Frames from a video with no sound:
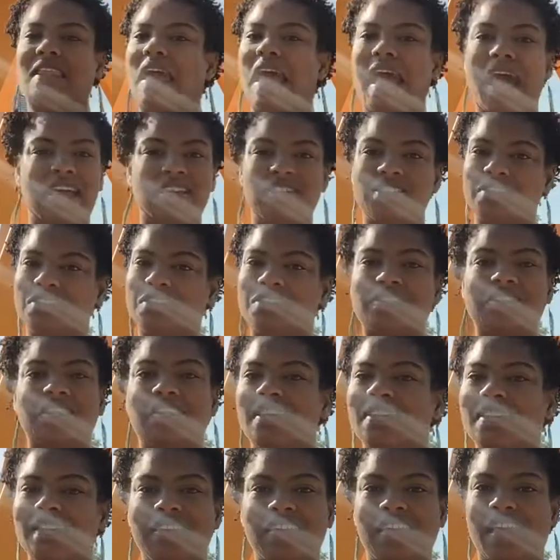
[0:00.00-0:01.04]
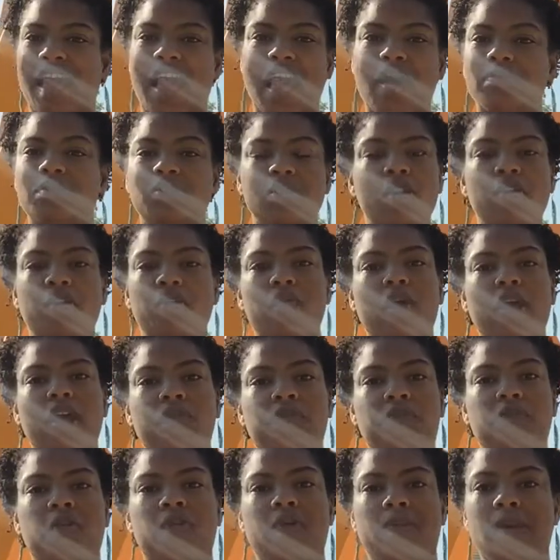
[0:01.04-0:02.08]
I'm so
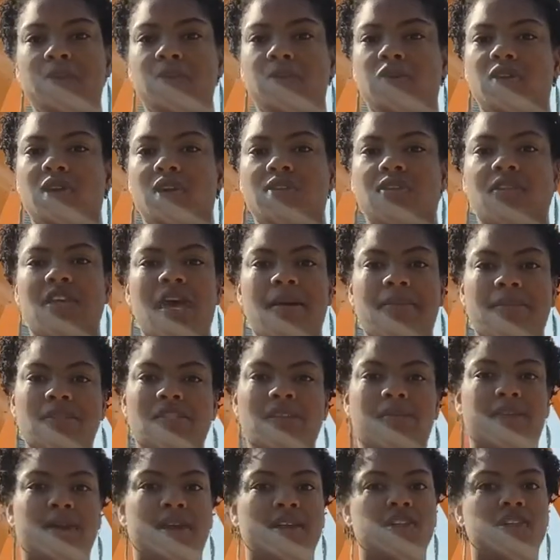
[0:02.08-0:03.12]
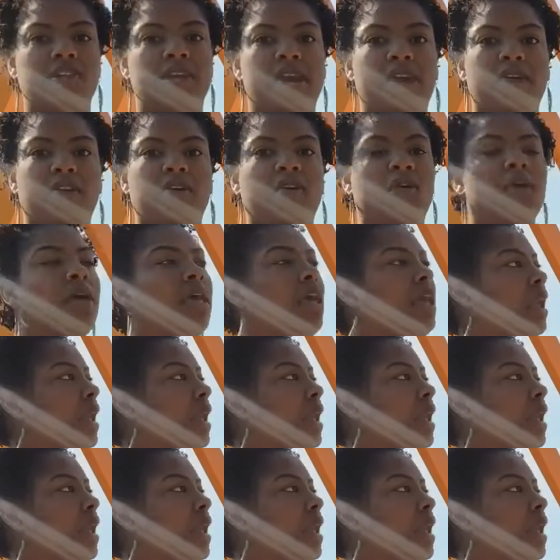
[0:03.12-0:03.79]
grateful for people that's coming to my channel